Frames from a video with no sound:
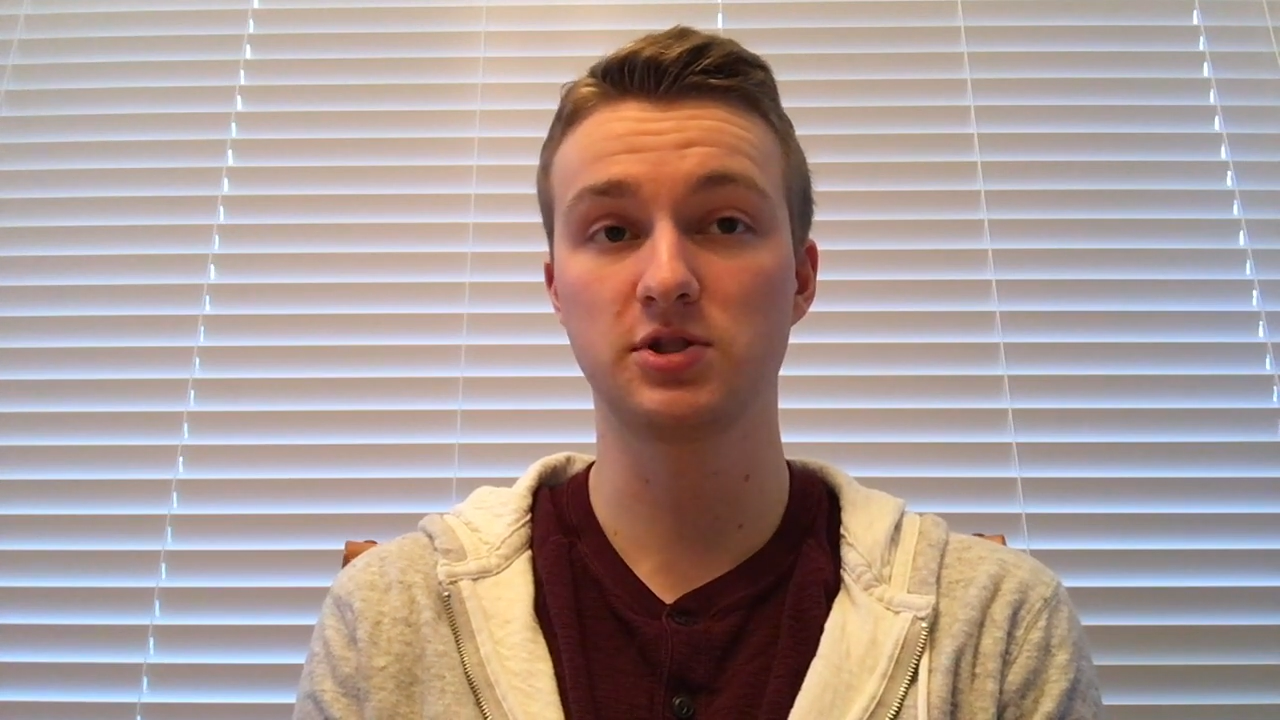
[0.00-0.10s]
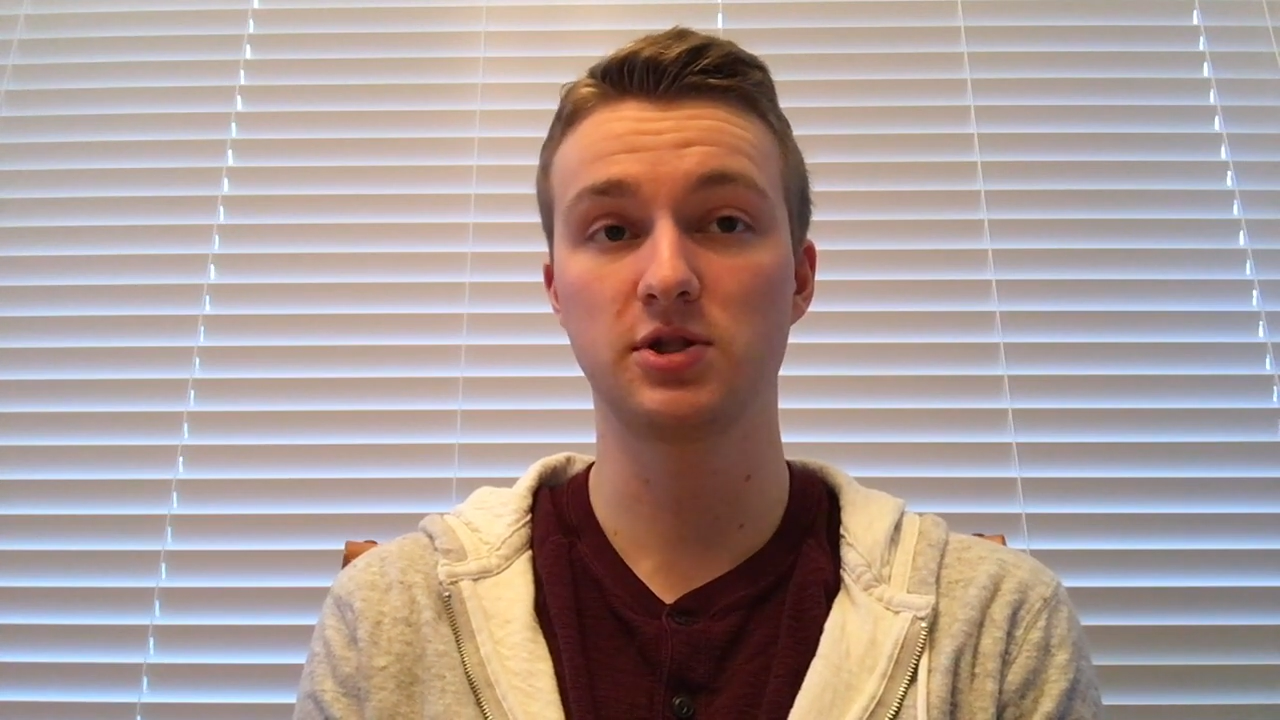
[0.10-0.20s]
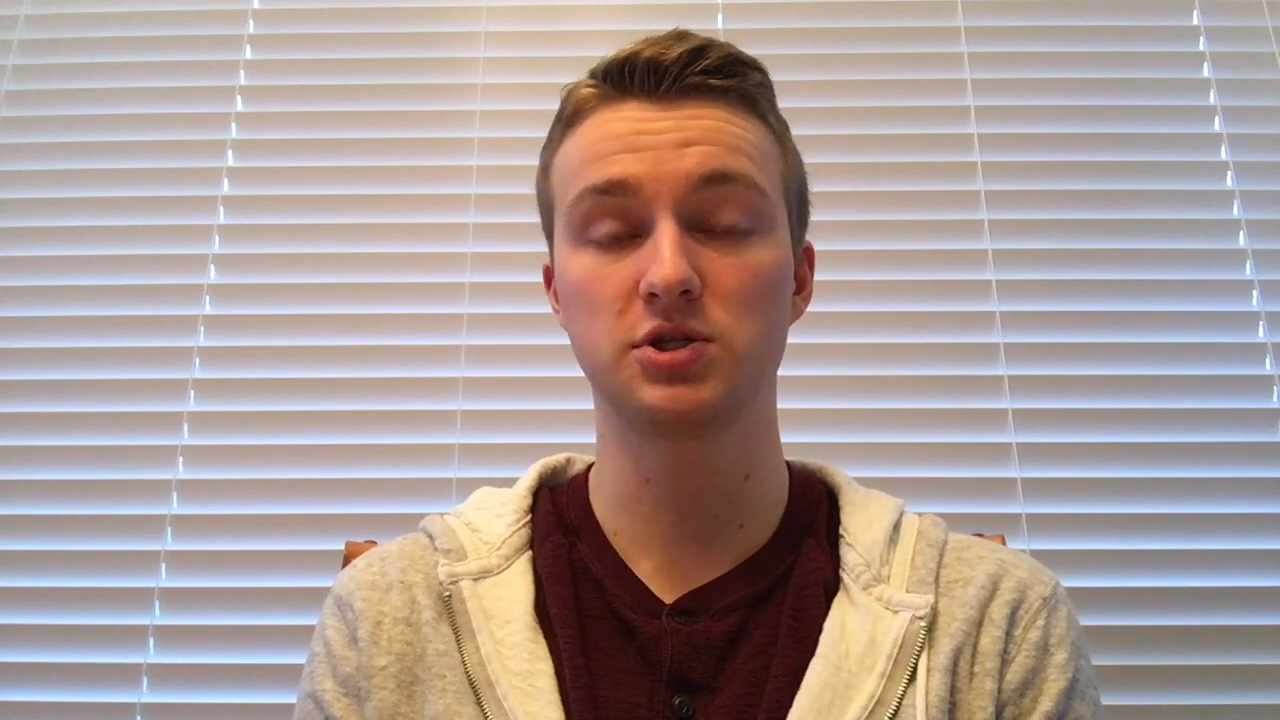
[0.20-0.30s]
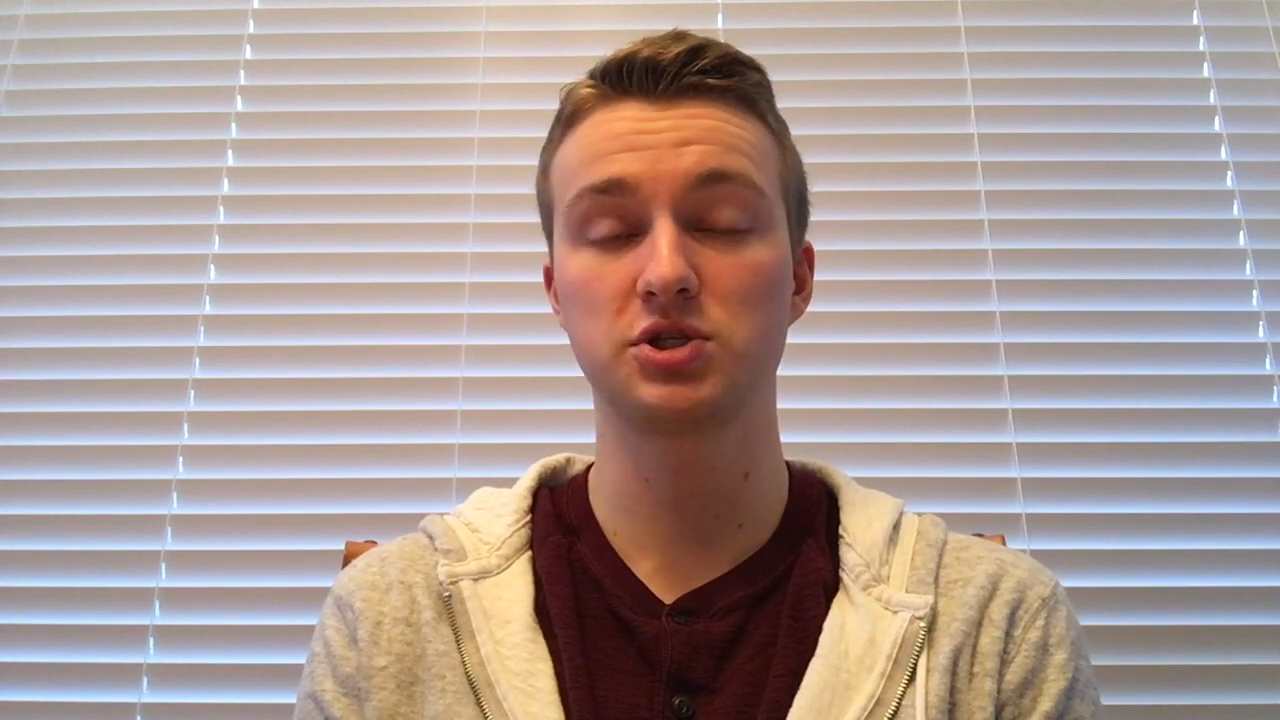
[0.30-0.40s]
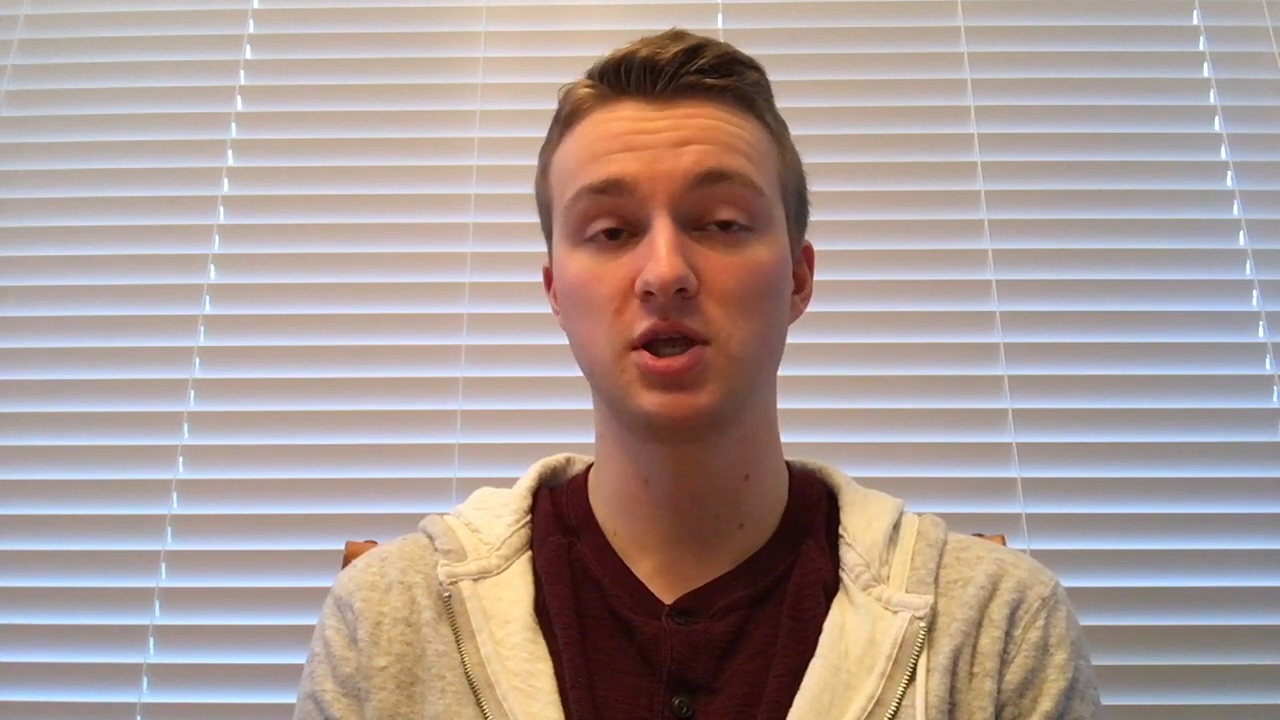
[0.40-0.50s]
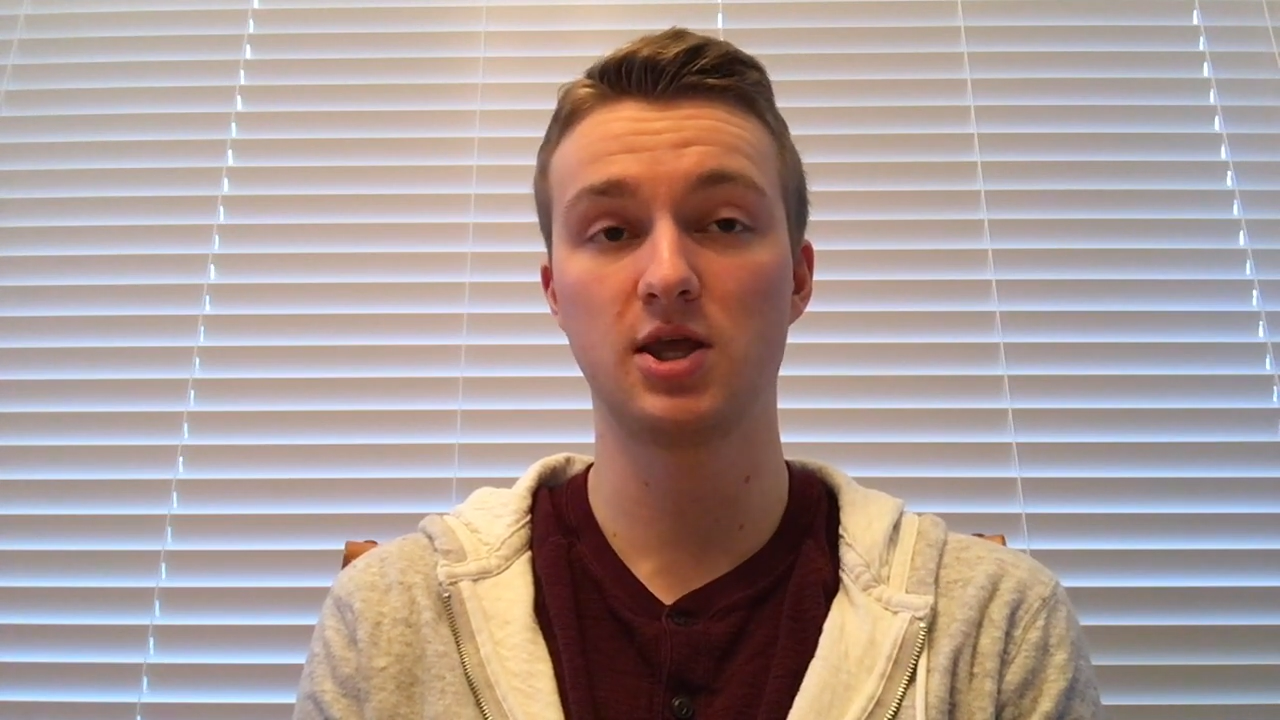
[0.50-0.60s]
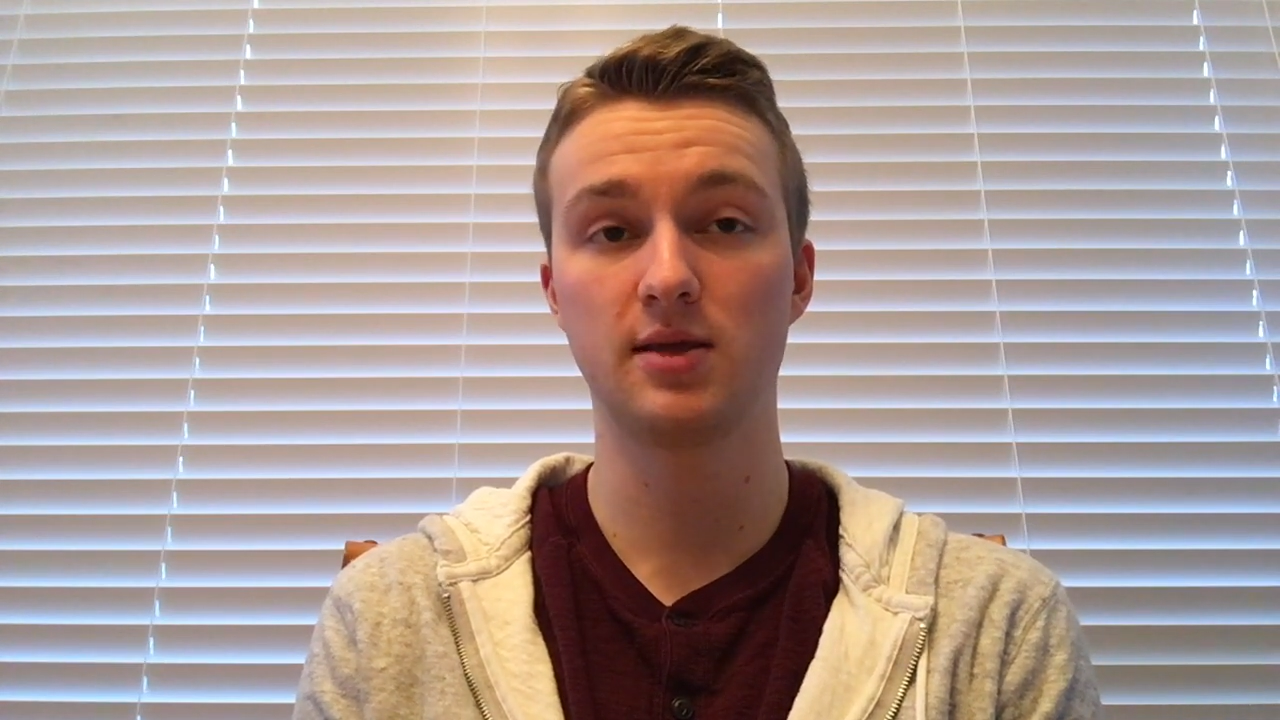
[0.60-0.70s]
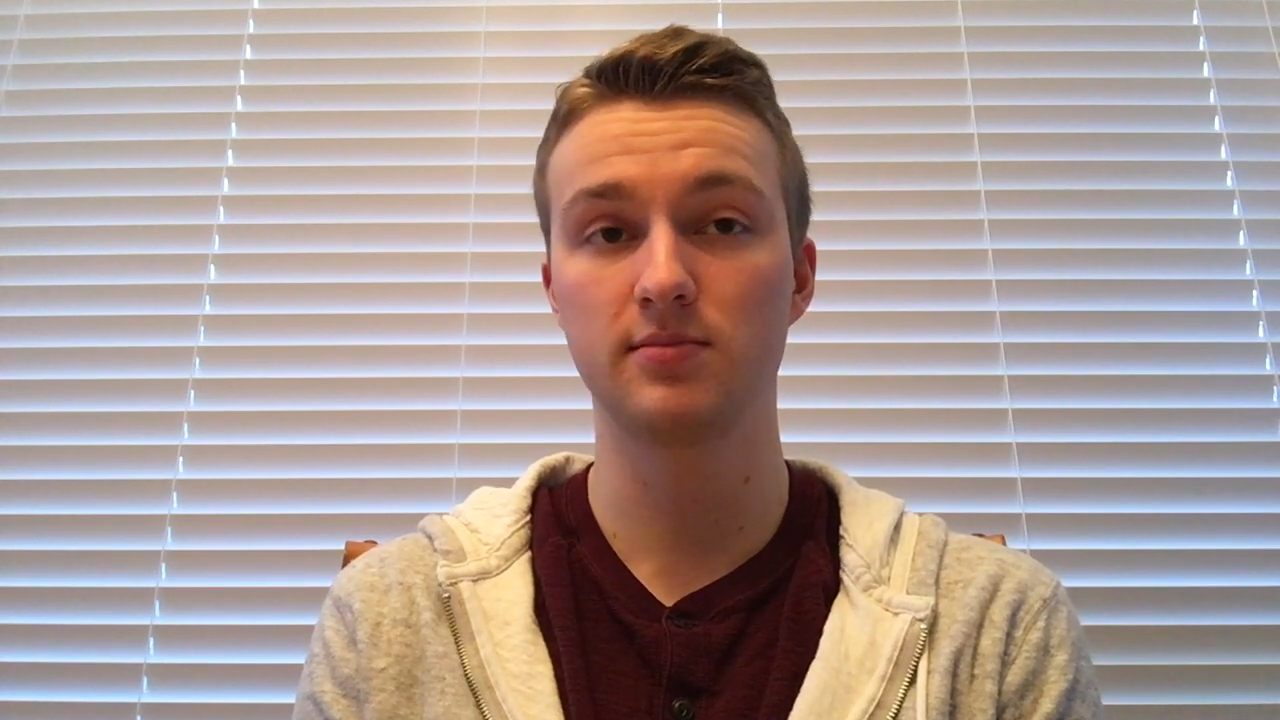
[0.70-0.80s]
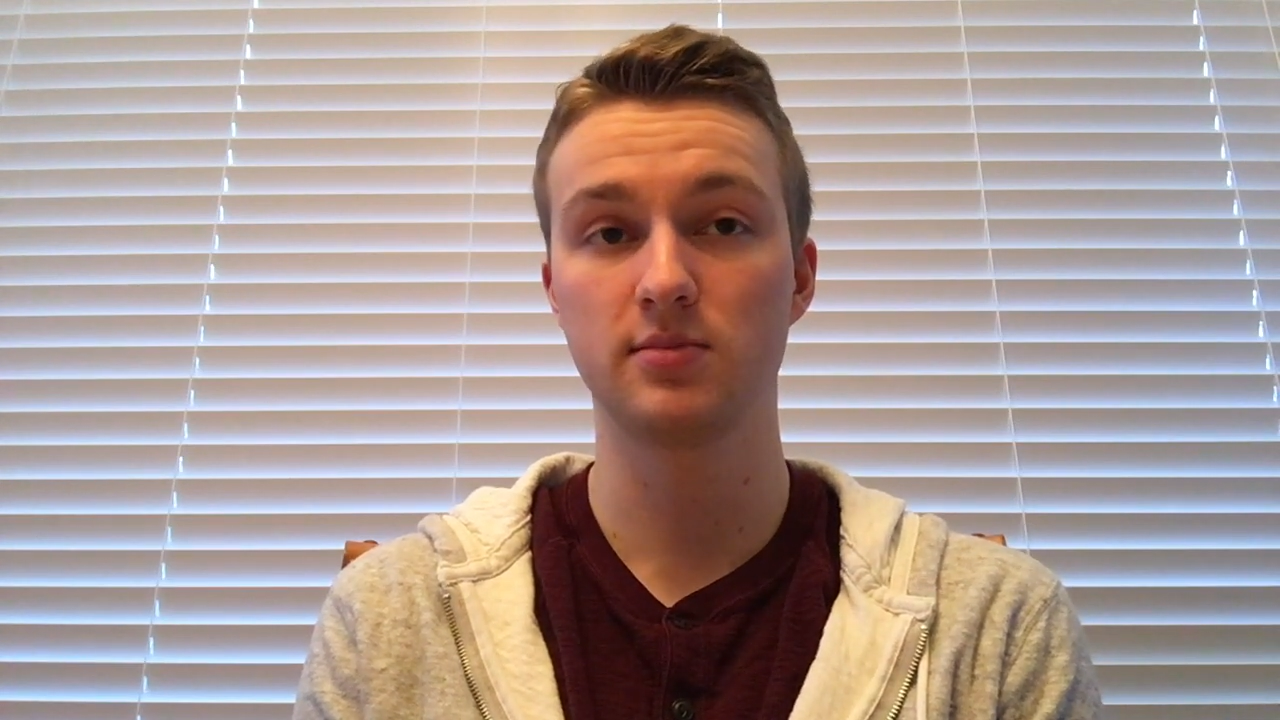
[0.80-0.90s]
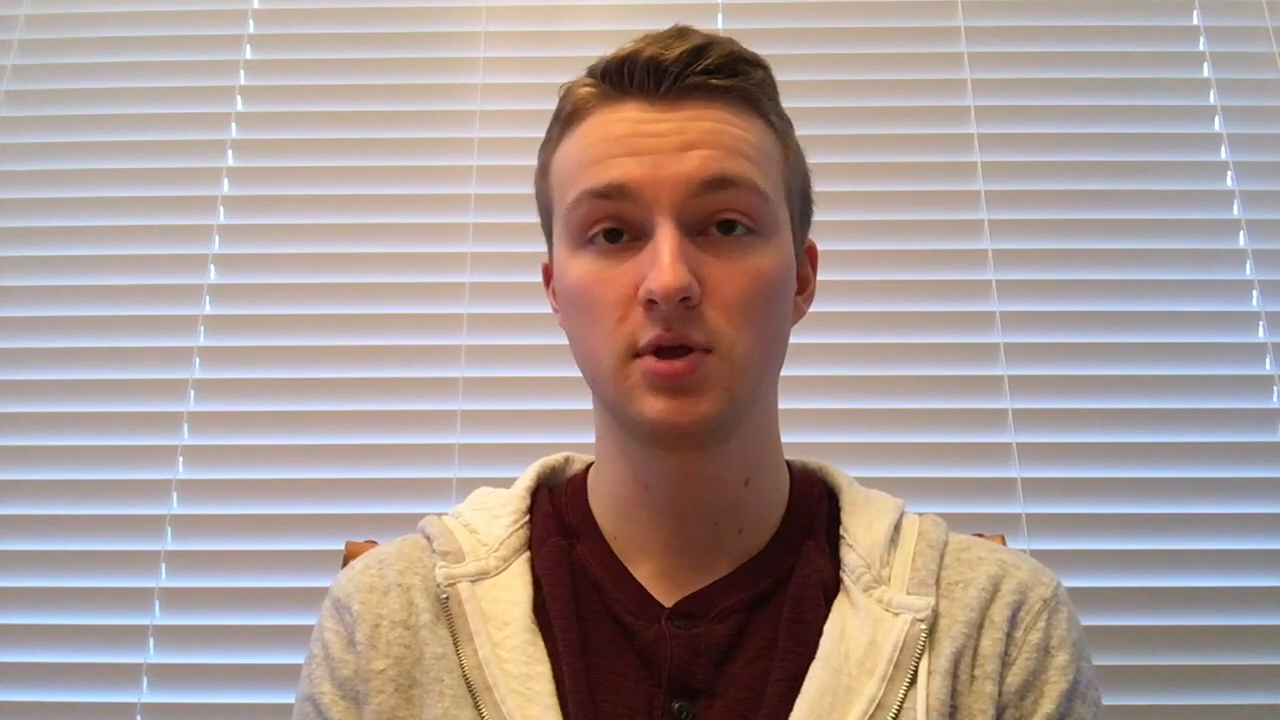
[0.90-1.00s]
clinch
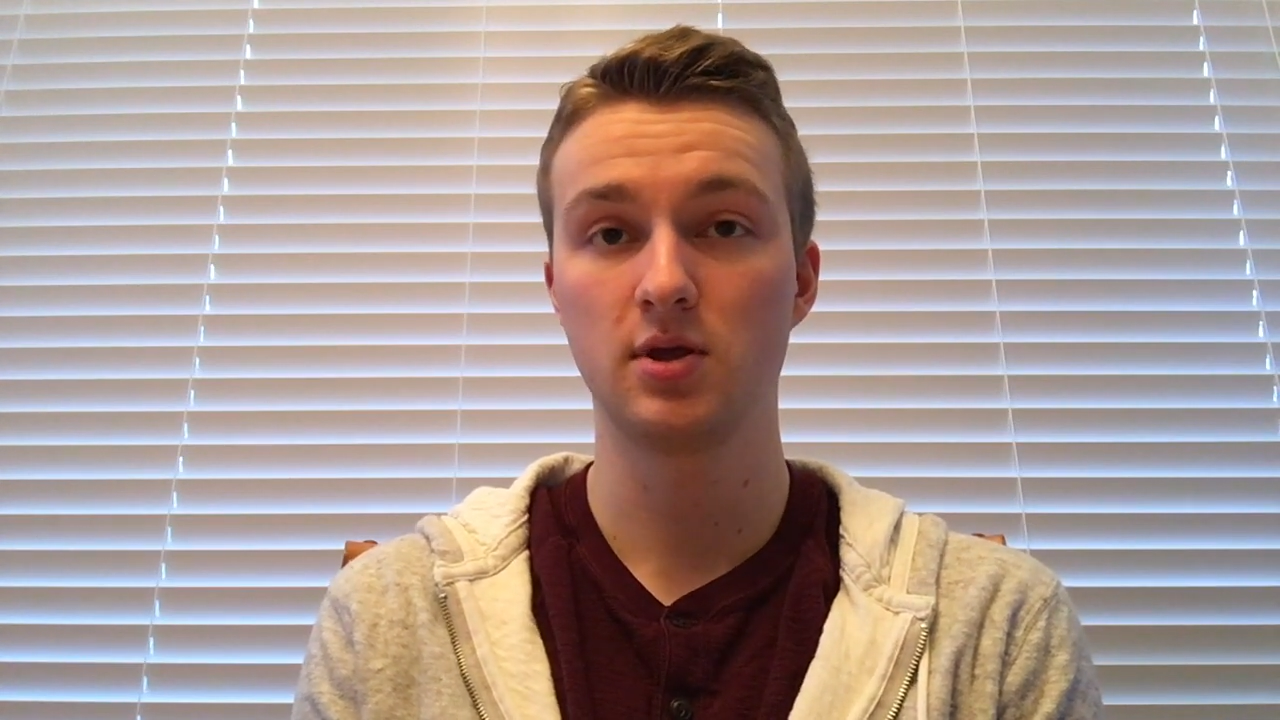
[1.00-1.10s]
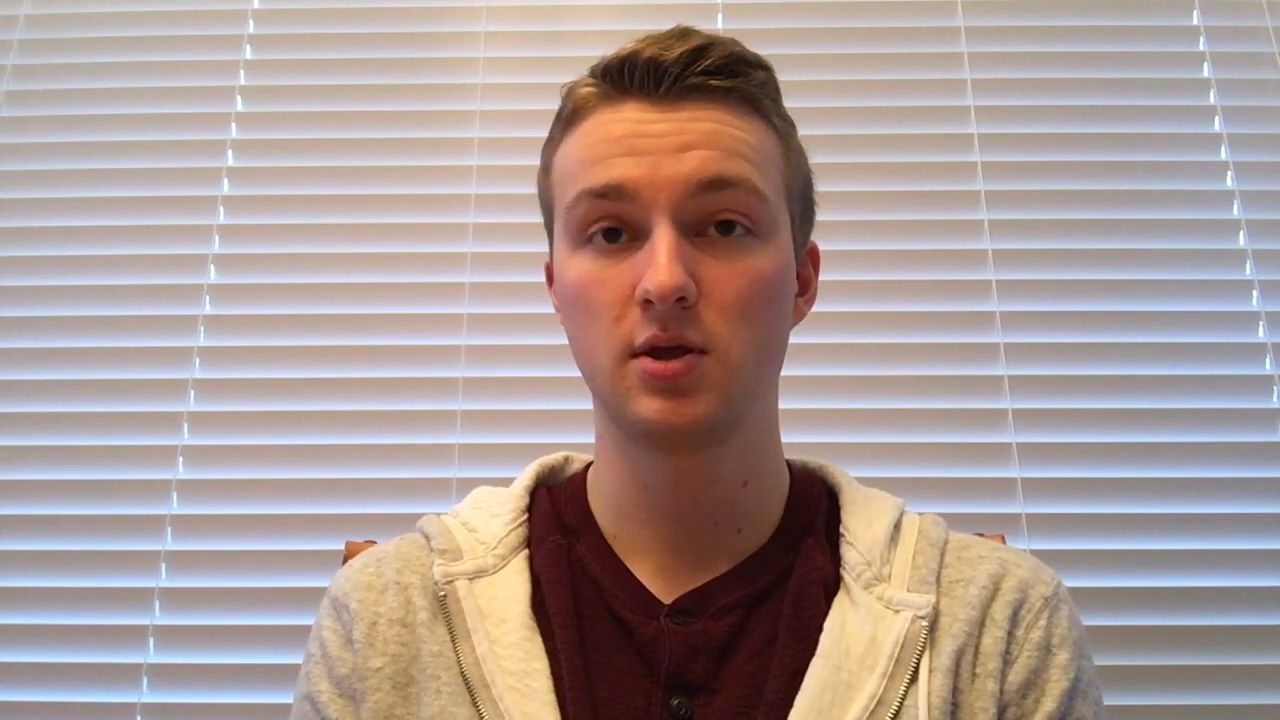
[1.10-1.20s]
game